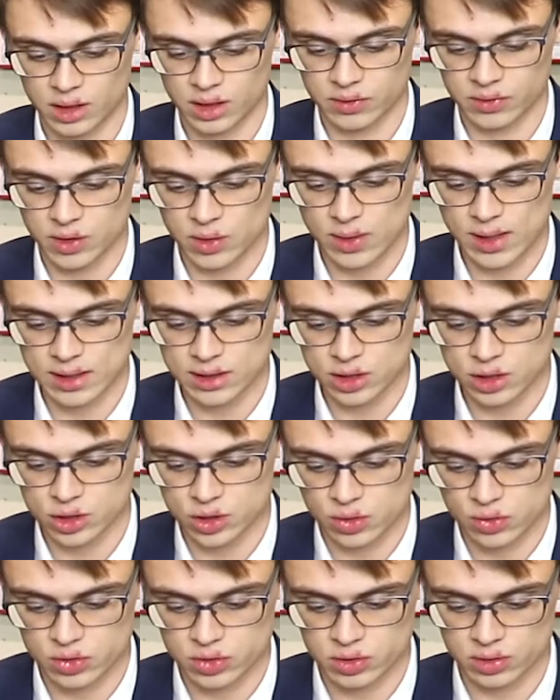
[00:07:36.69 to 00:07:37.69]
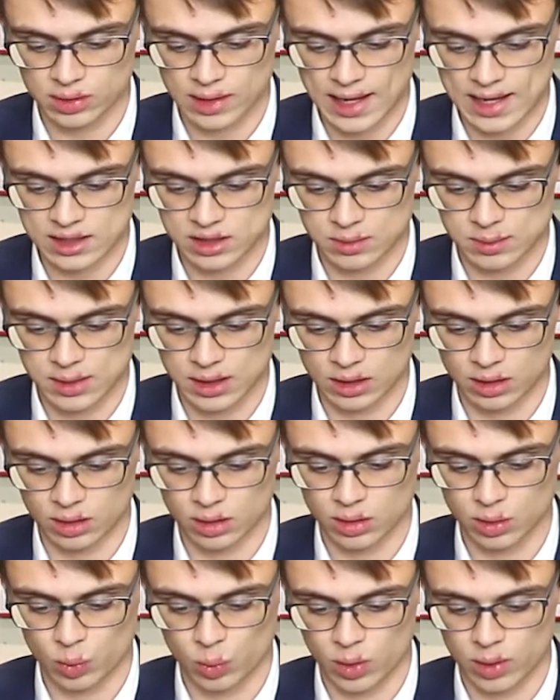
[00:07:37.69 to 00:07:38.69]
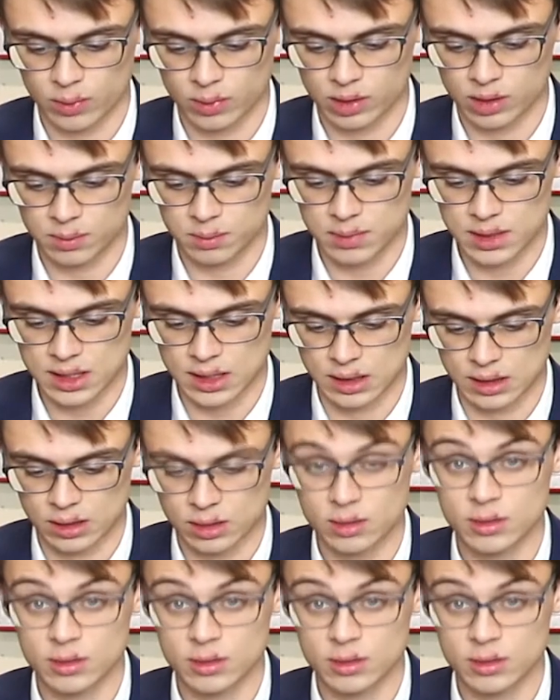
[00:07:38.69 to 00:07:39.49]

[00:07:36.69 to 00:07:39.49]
If you get to choose your last meal, what would it be?